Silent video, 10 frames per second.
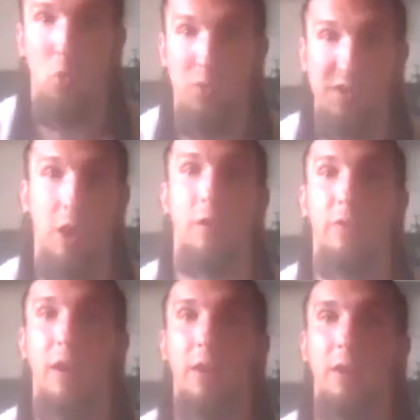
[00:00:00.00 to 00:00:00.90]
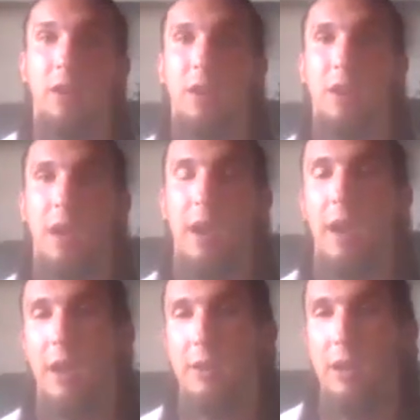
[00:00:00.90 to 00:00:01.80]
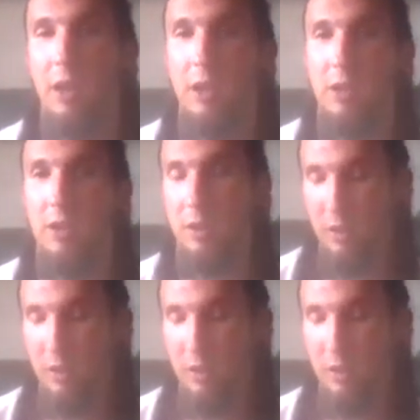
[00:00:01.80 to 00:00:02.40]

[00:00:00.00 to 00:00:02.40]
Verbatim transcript: was terrifying and mm-hmm. in